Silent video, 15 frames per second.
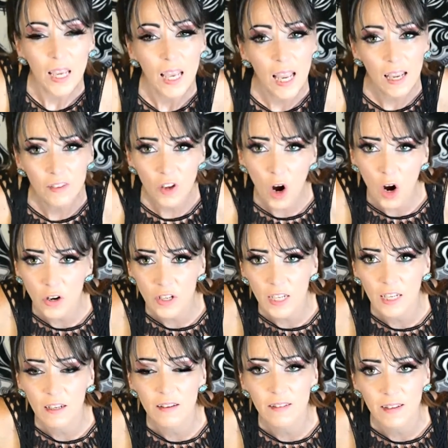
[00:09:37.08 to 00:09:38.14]
It's hard to
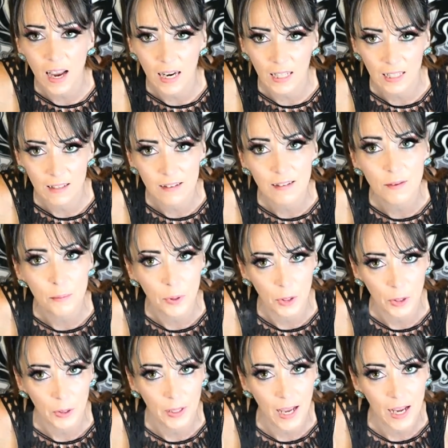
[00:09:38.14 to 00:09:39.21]
get a silent
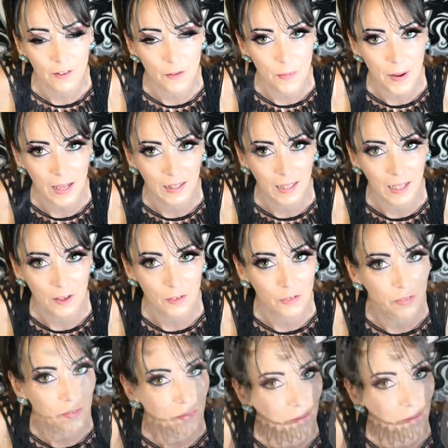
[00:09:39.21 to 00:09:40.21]
burn out of a bay leaf.